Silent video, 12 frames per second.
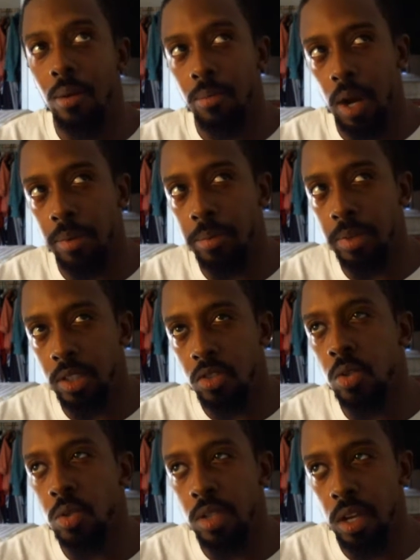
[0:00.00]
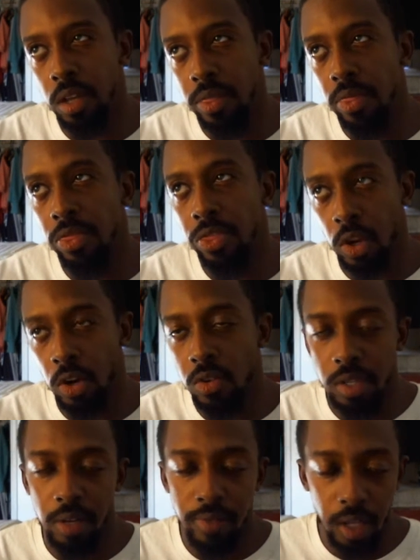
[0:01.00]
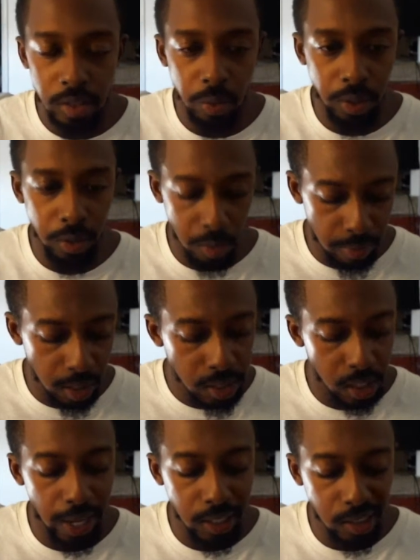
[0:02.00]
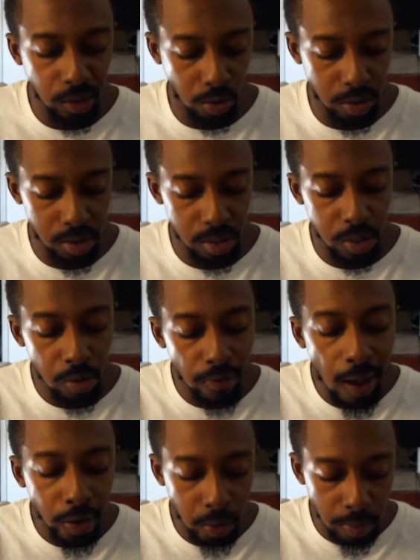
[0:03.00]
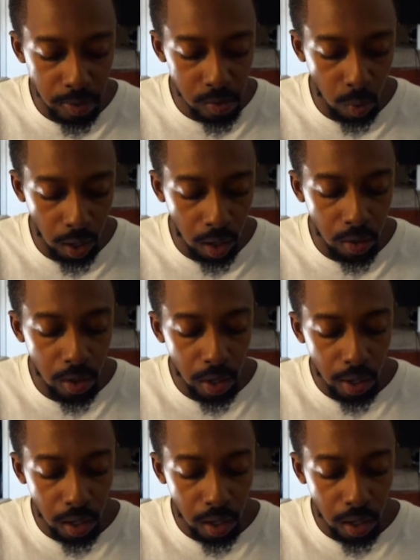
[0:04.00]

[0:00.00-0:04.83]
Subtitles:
Probably Tuesday and Thursday of next week will be a slight decrease in your volume as well.